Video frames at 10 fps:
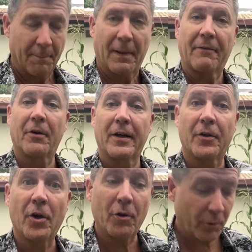But I really don't
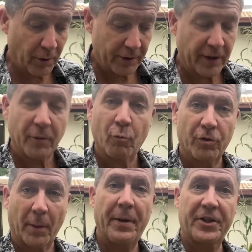know
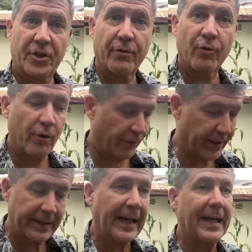the pitch of the roof or the
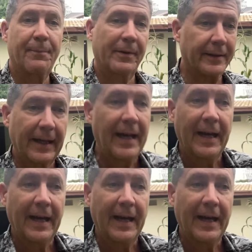type or